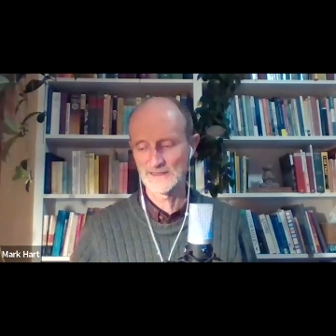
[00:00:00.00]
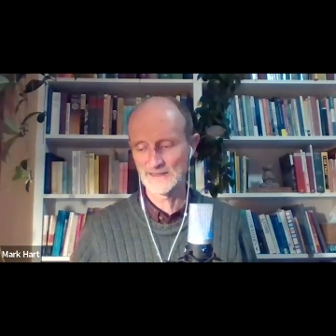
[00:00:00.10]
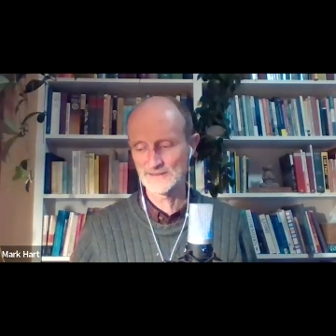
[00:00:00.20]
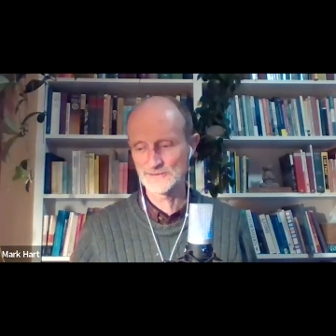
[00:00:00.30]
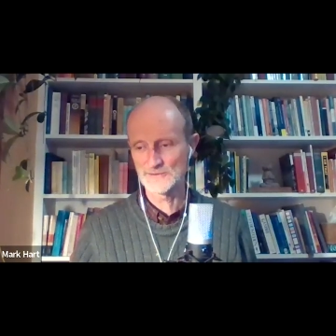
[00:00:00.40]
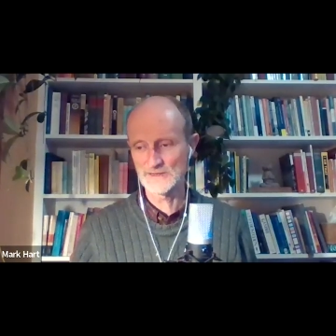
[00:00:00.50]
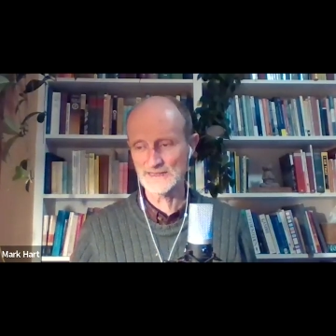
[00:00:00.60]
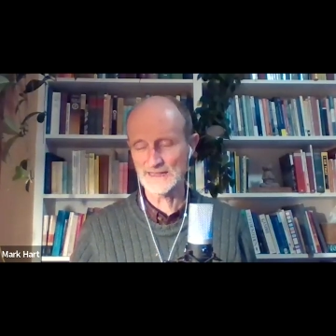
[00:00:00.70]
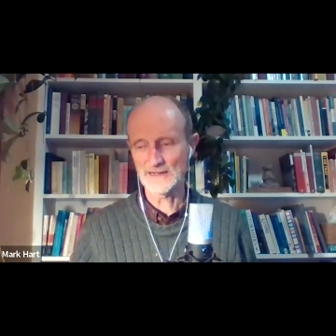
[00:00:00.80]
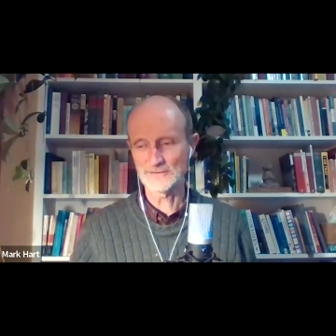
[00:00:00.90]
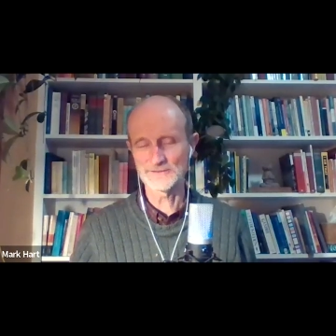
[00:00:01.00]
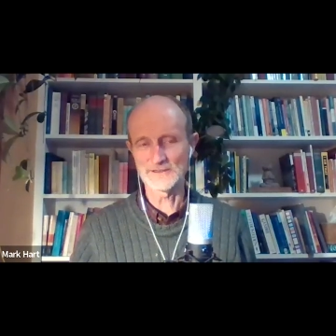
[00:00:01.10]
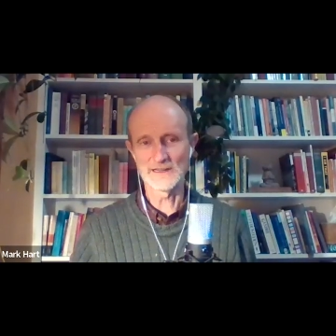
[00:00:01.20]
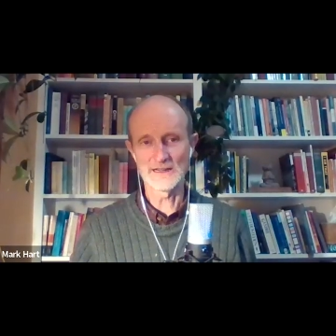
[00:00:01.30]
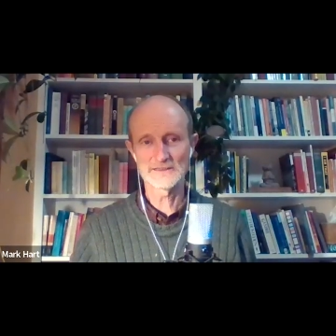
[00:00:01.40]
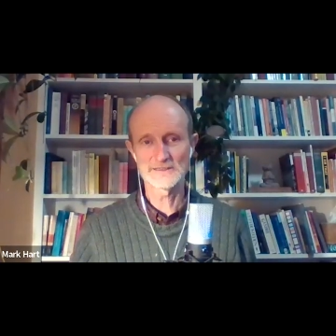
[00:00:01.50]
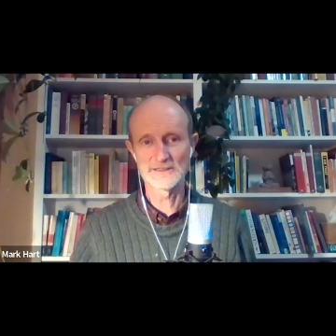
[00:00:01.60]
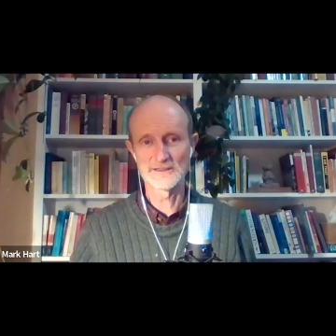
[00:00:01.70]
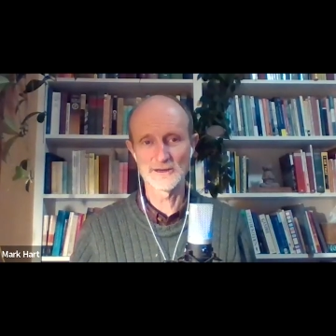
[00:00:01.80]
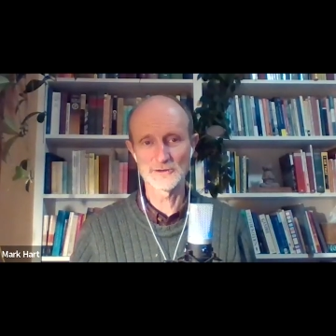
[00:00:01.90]
it's really helpful to
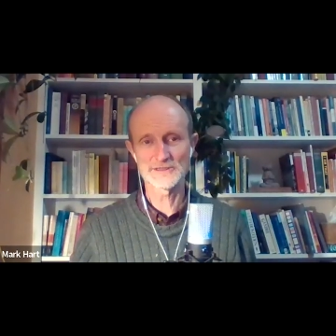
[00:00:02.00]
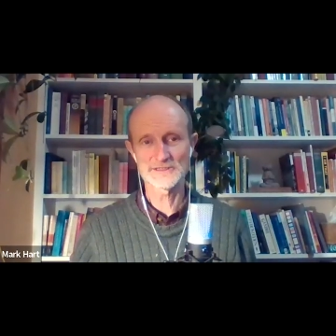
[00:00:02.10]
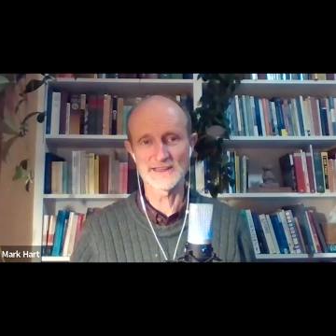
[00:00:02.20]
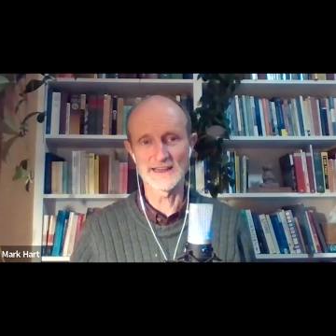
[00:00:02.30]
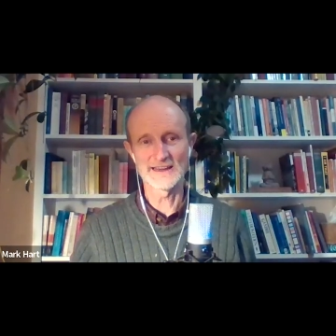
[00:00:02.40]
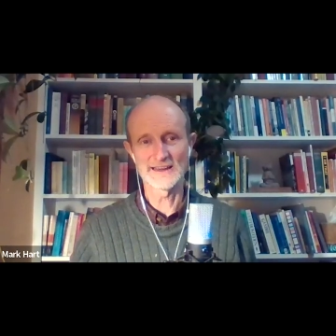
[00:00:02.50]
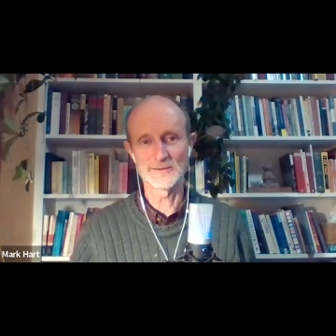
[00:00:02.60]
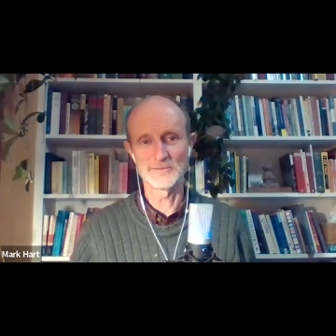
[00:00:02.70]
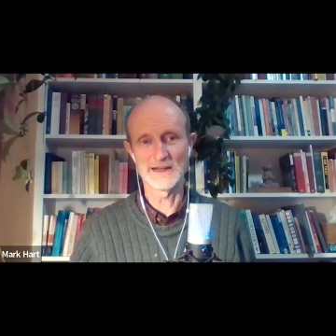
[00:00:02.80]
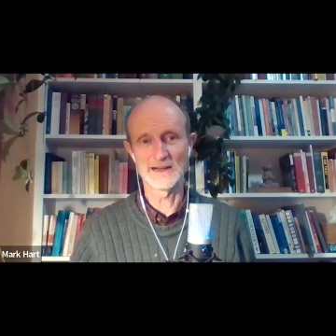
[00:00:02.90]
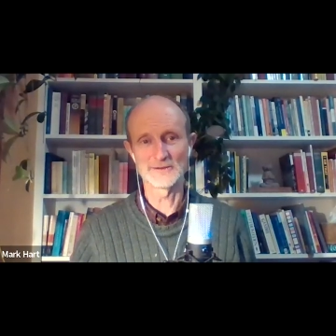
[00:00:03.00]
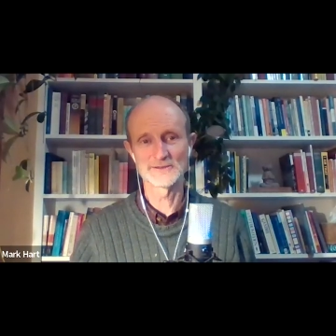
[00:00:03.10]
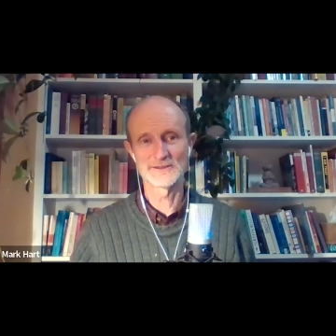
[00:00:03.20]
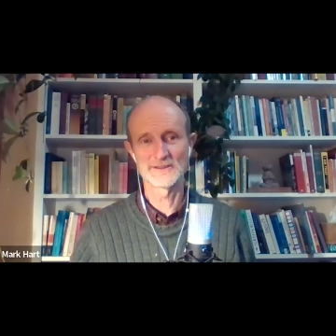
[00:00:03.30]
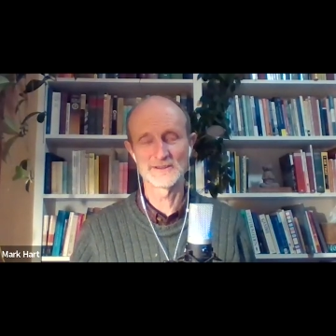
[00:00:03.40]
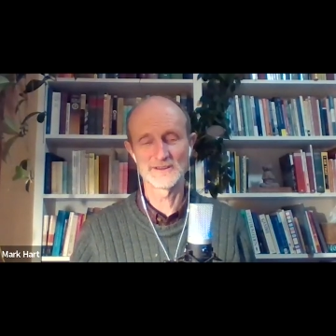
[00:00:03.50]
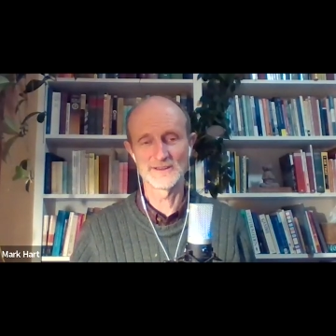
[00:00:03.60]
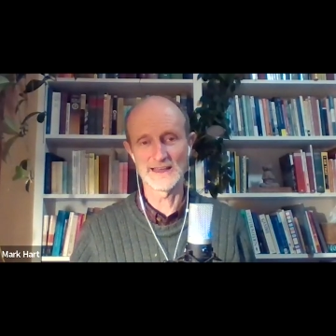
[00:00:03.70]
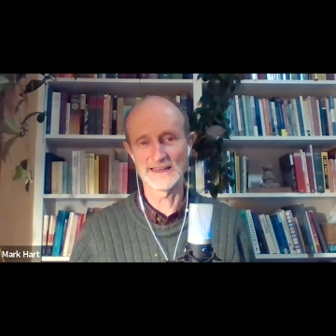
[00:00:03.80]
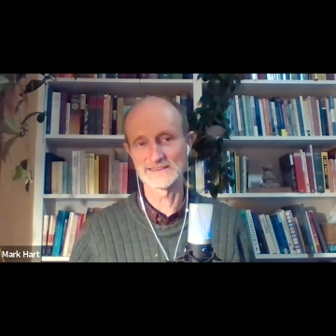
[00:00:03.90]
notice that about
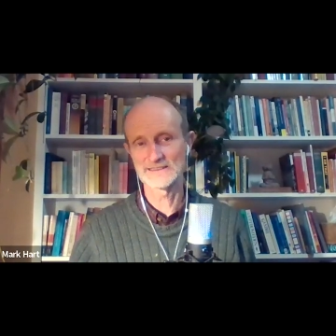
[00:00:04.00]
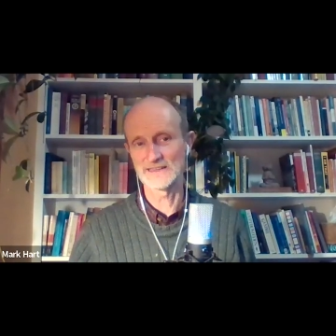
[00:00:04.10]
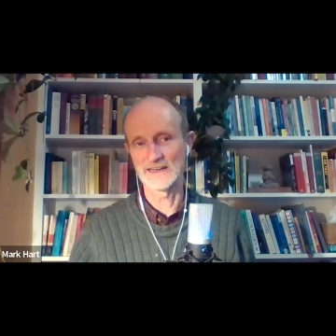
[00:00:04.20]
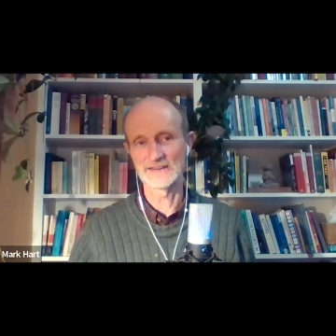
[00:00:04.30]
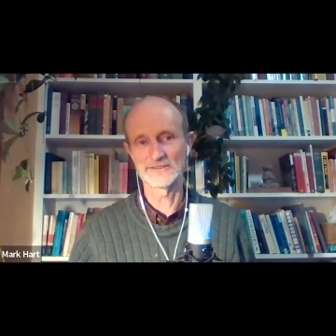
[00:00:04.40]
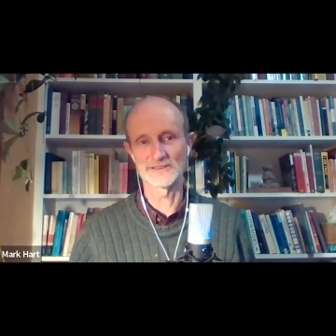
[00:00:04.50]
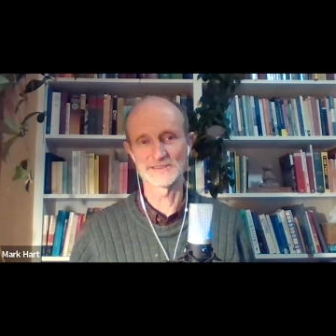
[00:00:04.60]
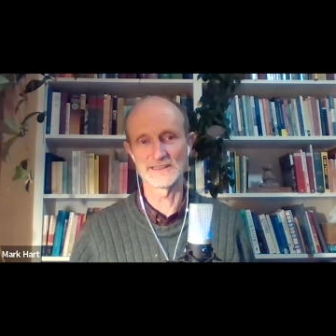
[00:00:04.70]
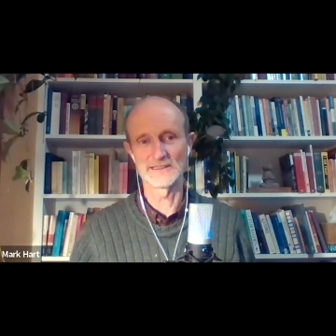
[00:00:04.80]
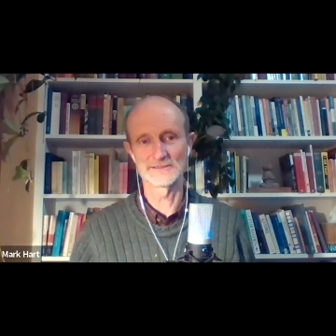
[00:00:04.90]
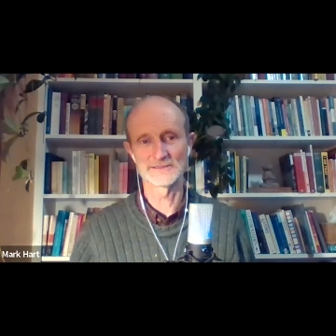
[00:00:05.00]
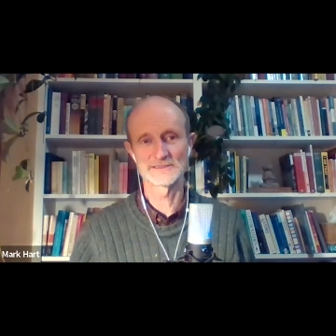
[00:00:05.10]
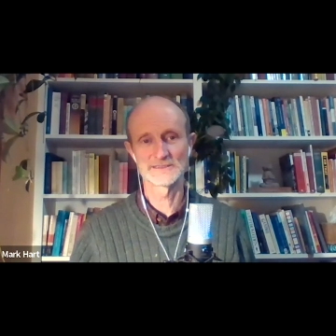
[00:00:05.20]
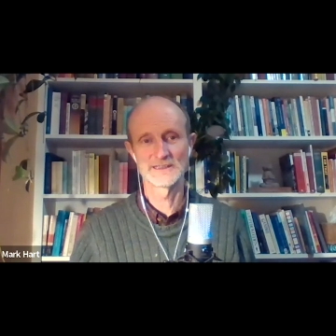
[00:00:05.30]
that side of ourselves,